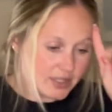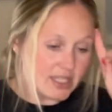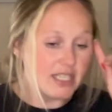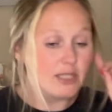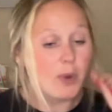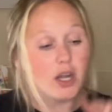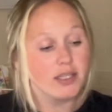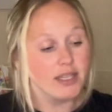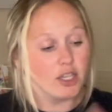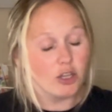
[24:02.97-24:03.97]
this
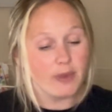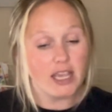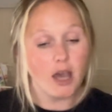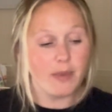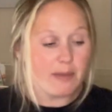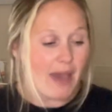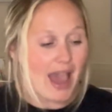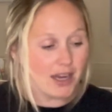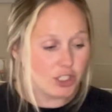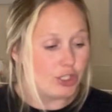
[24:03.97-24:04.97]
person could be coming
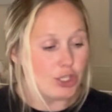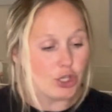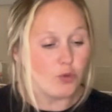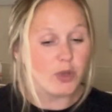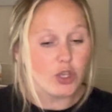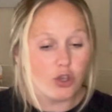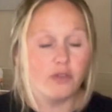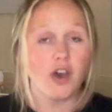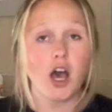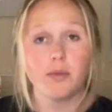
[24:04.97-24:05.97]
back to you, but
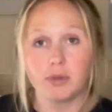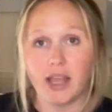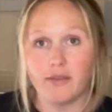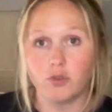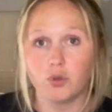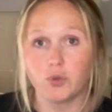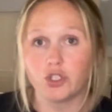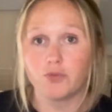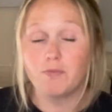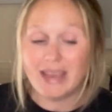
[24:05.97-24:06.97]
you've up-leveled,
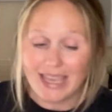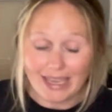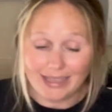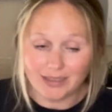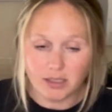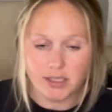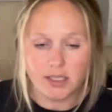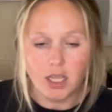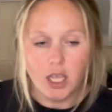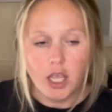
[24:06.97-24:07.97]
which means